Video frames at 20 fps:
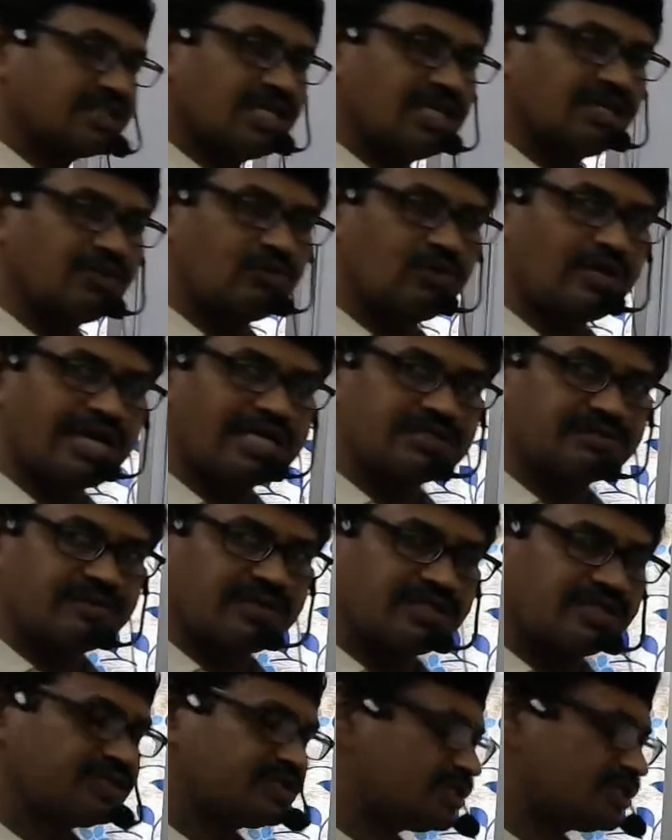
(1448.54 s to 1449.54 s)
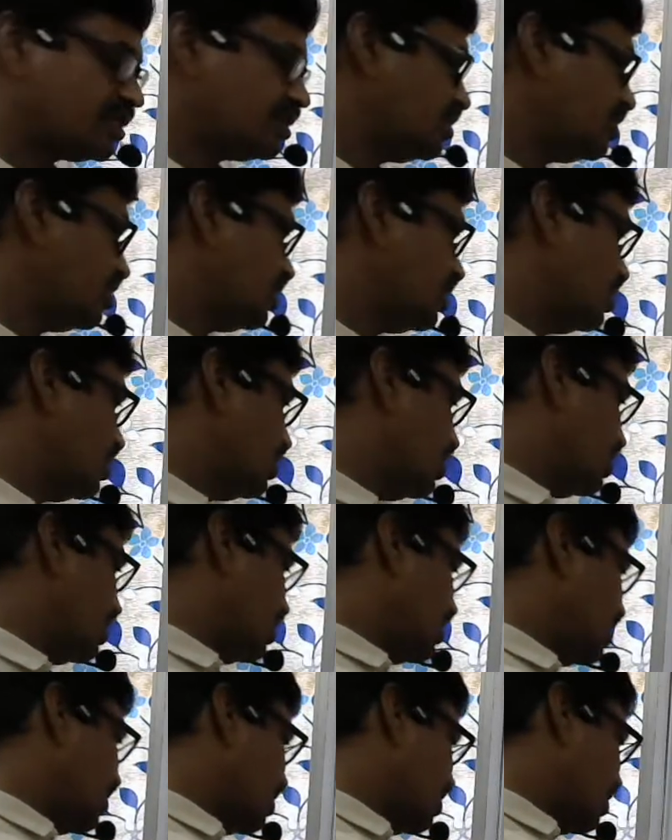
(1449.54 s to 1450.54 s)
L rule. As per this,
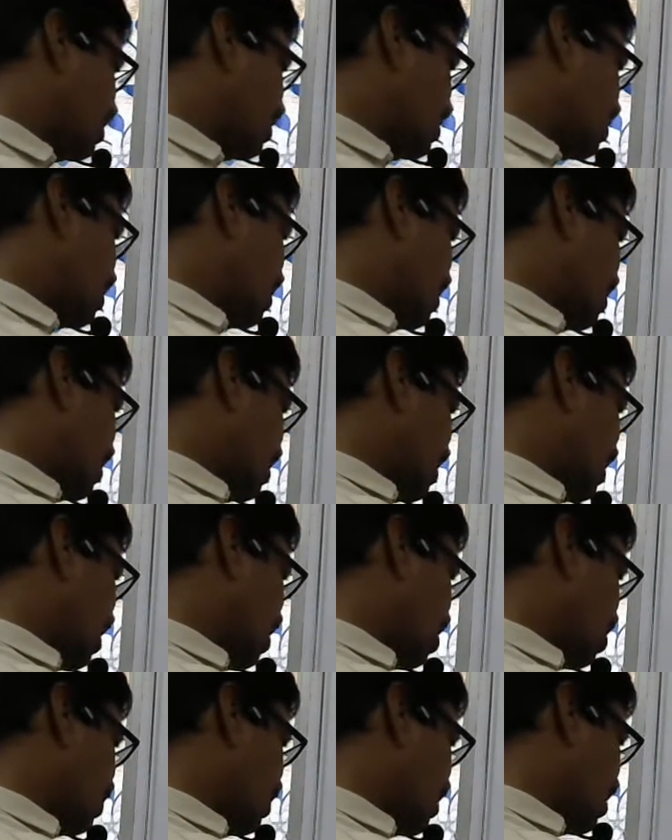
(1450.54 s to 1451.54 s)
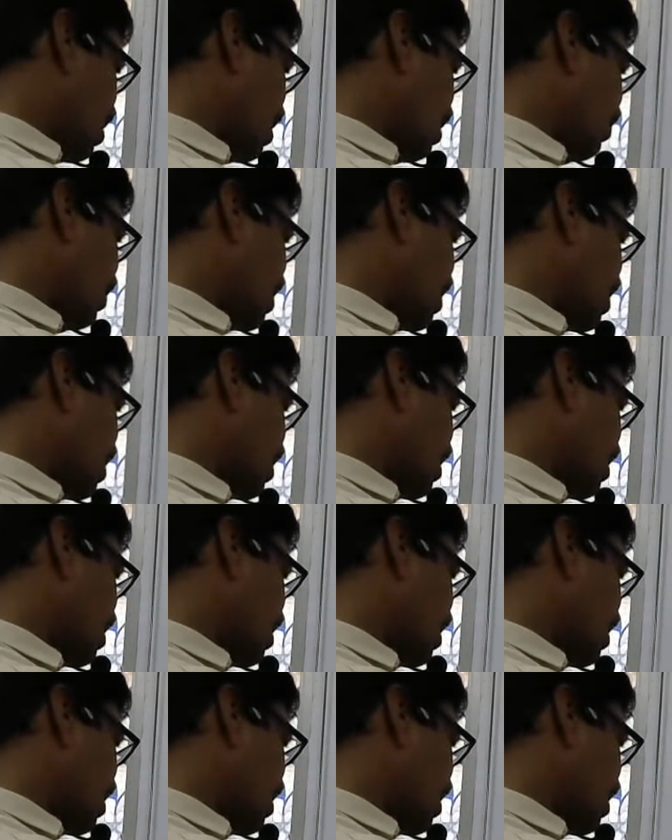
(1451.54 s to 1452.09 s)
here the orbital with